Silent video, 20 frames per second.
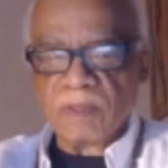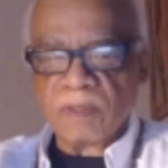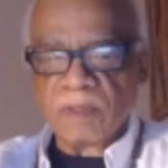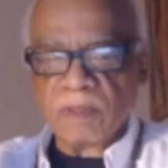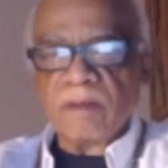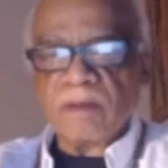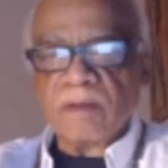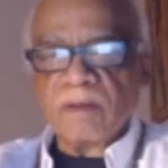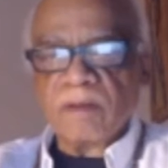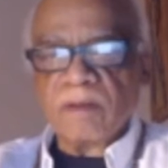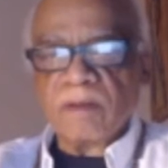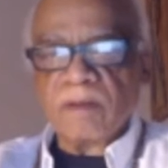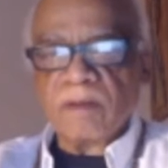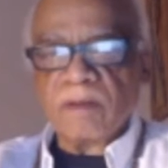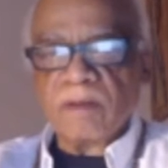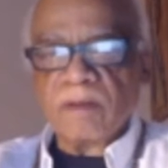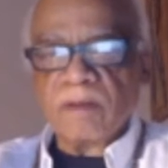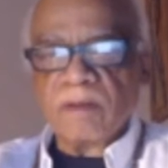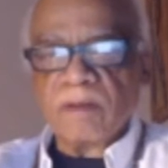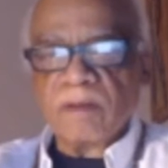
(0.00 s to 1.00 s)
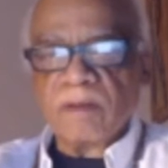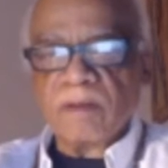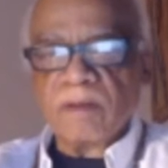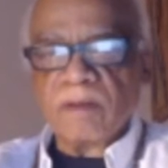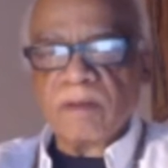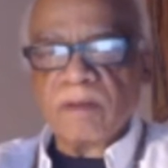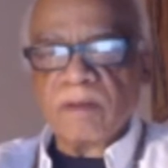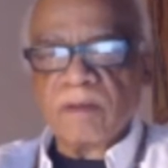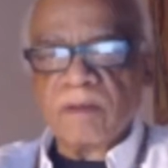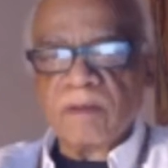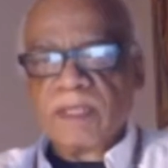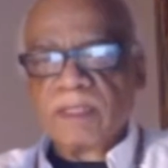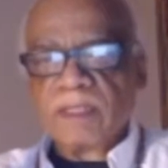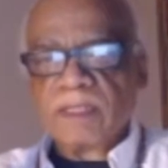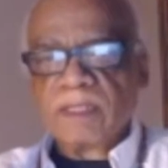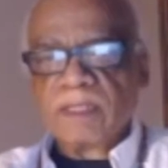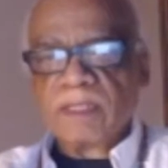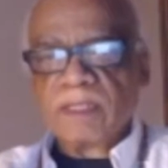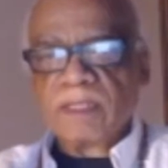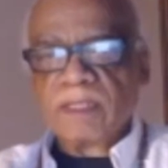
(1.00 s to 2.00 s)
The other way the
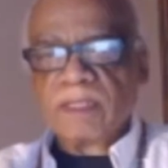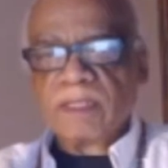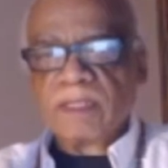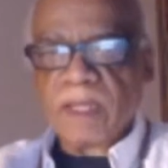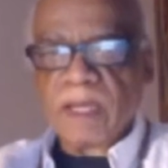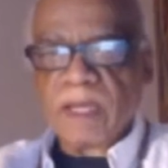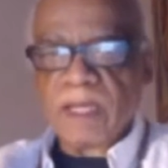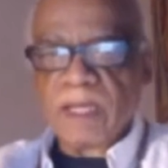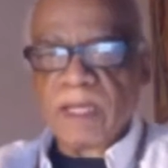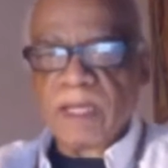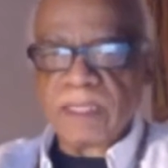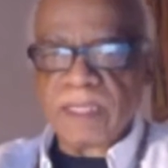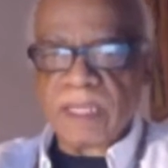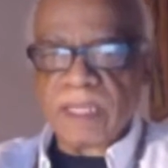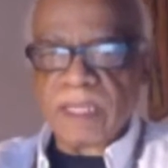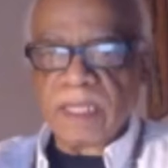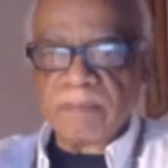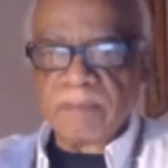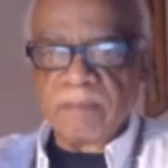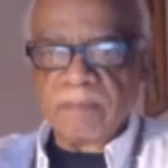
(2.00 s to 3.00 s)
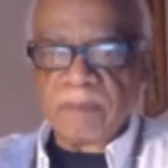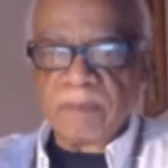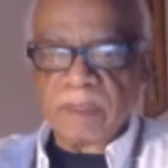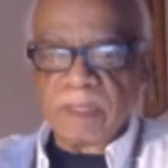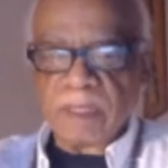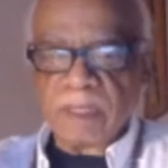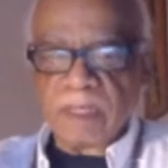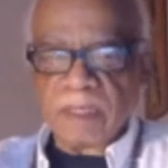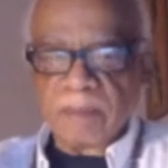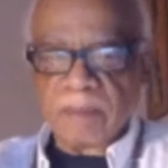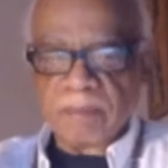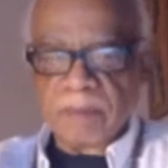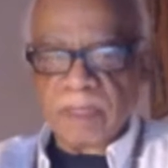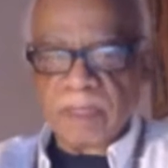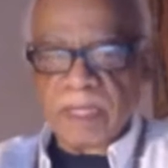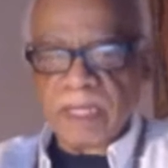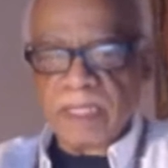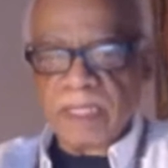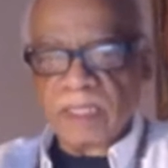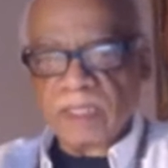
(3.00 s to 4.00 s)
timeline can
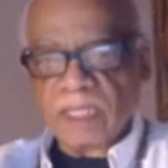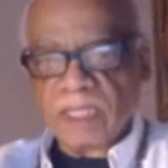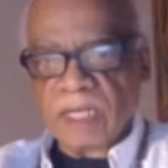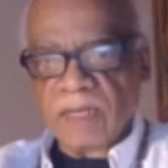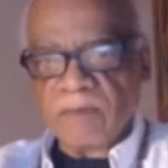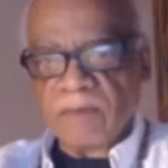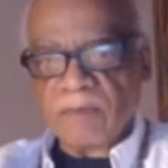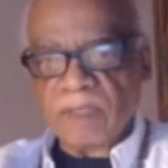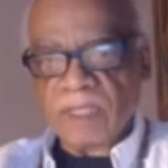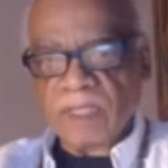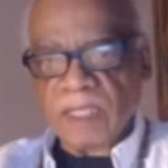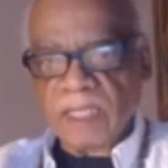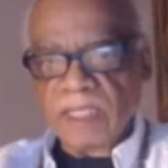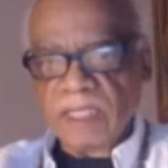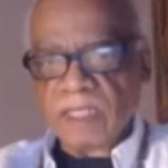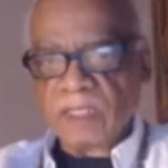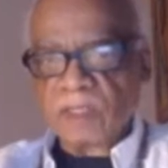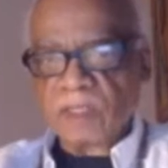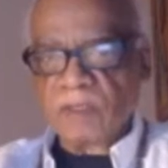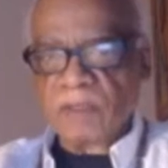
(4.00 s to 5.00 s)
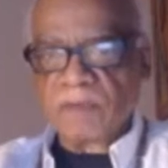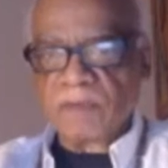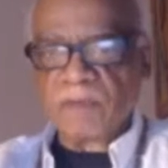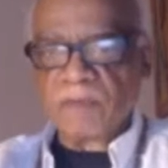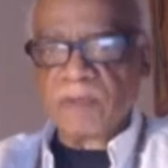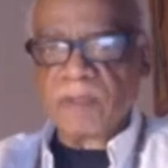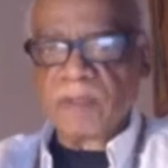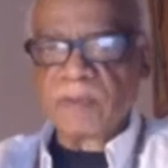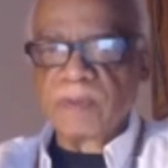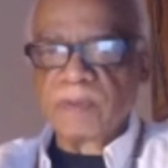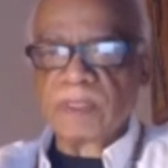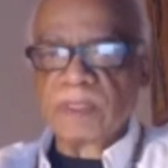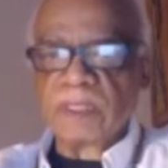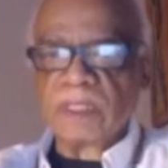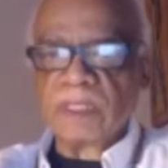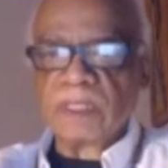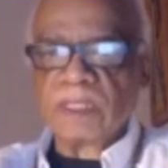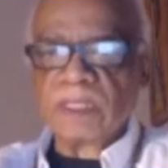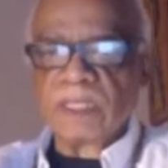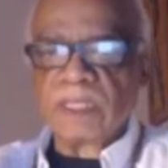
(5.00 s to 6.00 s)
play, and it's kind of related to the
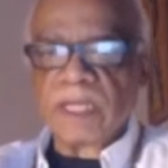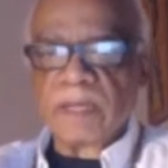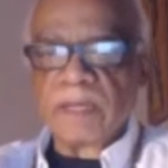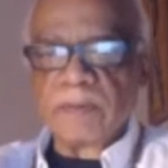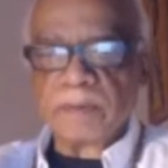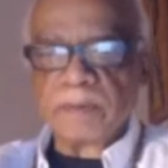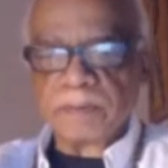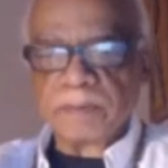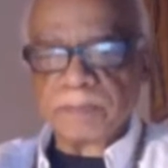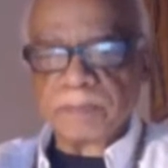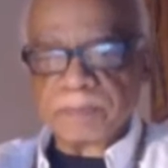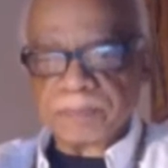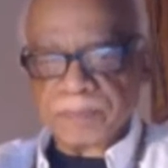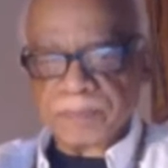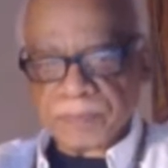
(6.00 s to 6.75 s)
frequency counter,